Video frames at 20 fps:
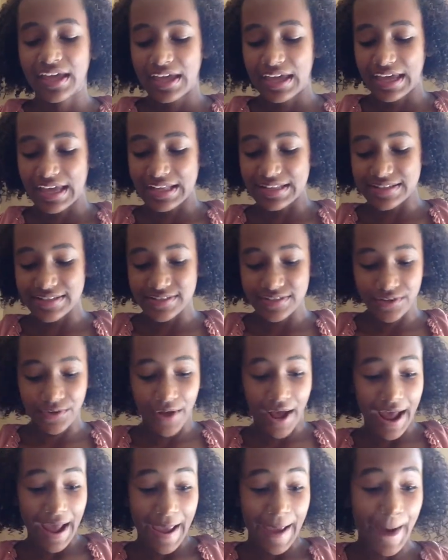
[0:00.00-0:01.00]
And so
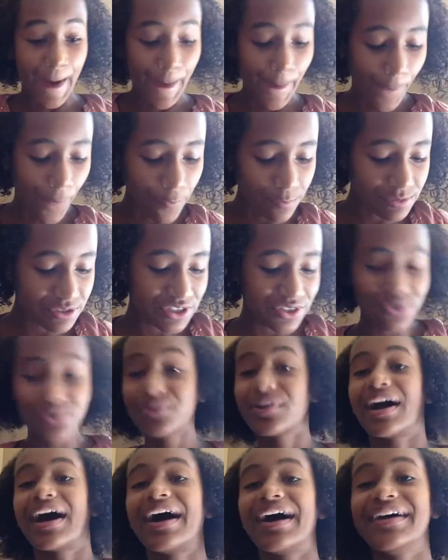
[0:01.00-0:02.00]
I hoped you
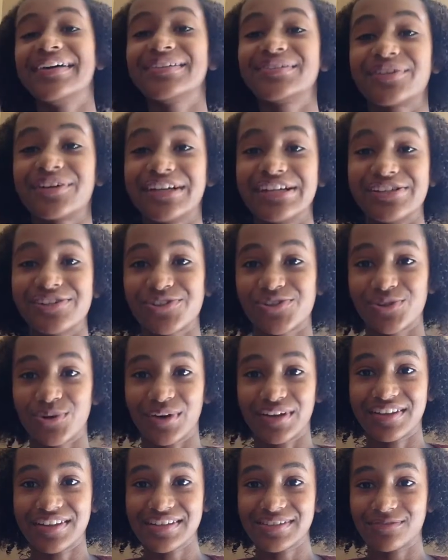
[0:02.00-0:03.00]
guys
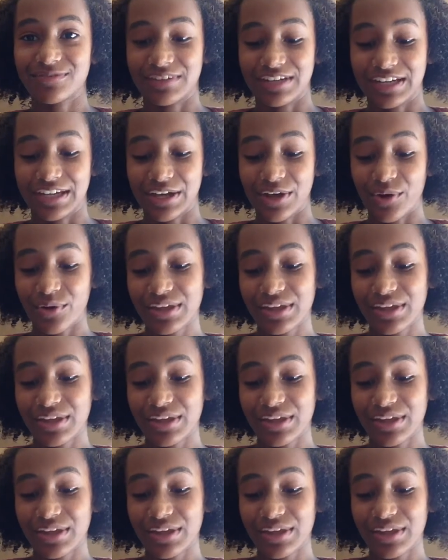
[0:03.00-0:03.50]
enjoyed this video.